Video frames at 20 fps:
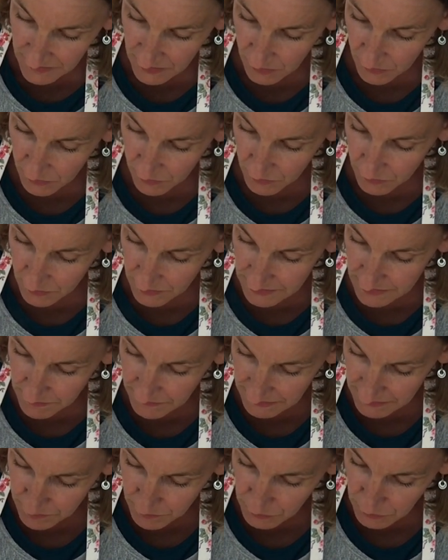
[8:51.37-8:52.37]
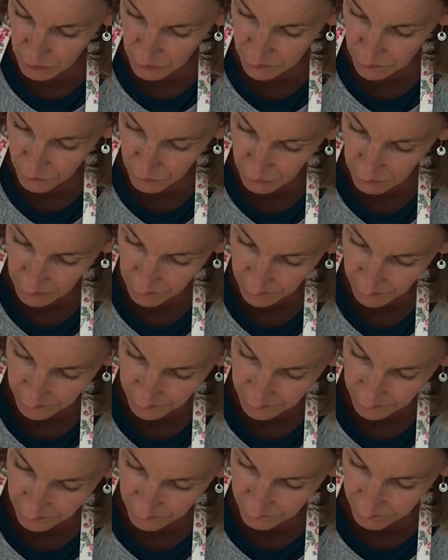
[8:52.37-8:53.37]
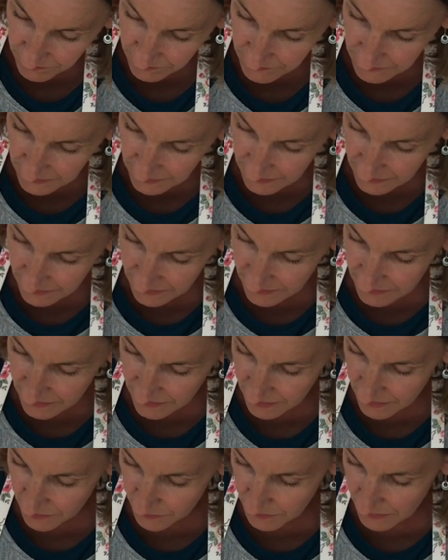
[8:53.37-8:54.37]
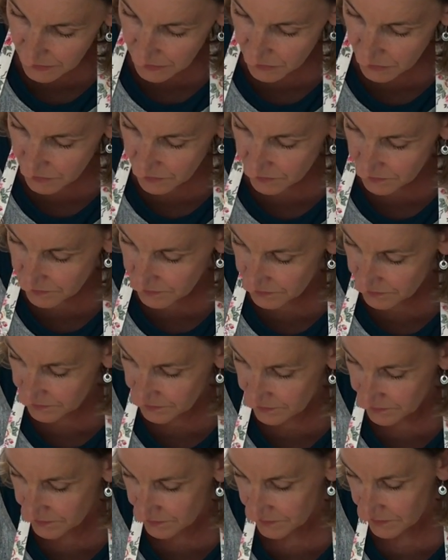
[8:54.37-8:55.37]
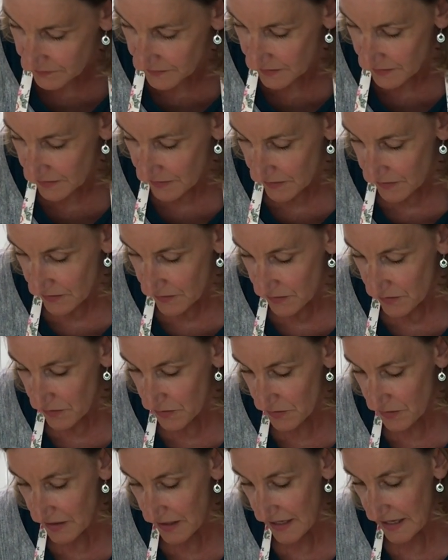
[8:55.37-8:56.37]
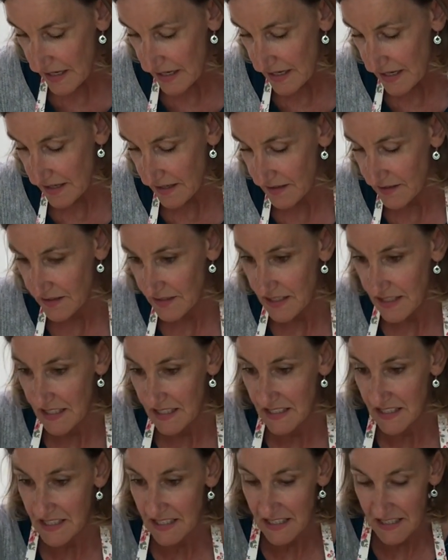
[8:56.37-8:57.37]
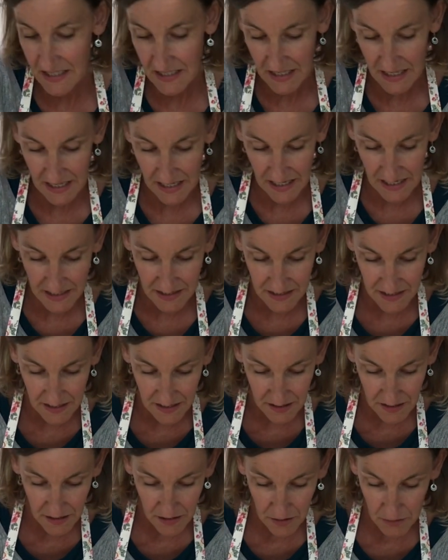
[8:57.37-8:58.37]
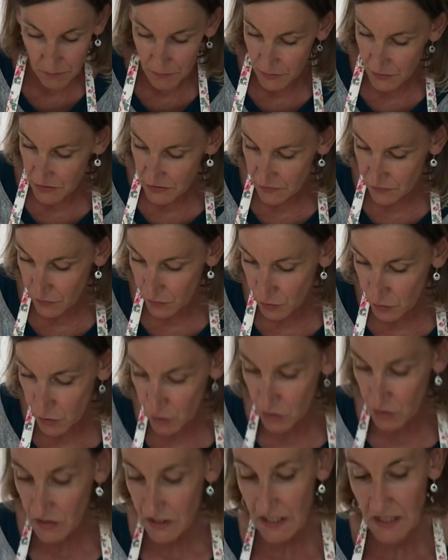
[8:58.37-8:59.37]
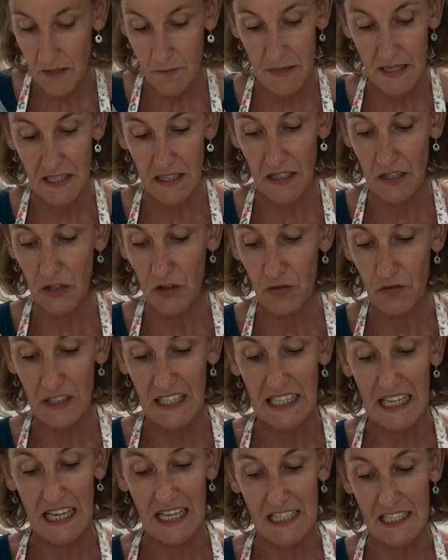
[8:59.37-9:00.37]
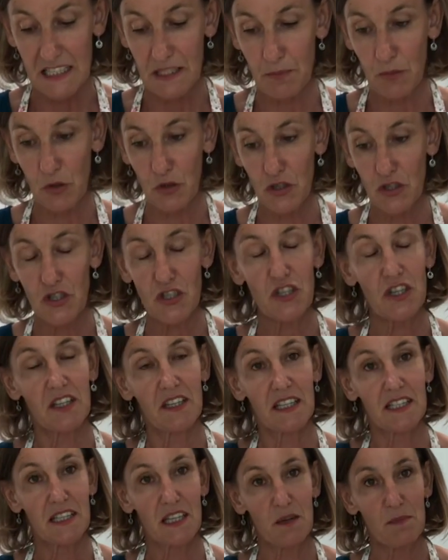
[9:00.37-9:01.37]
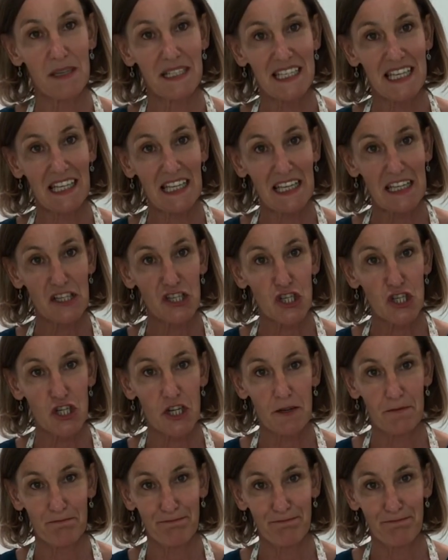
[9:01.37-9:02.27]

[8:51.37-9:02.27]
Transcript: Oh, it smells beautiful. There we go. Okay, and you can see the cakes. Beautiful, cooked in the middle, lovely light sponge. That's going to be delish.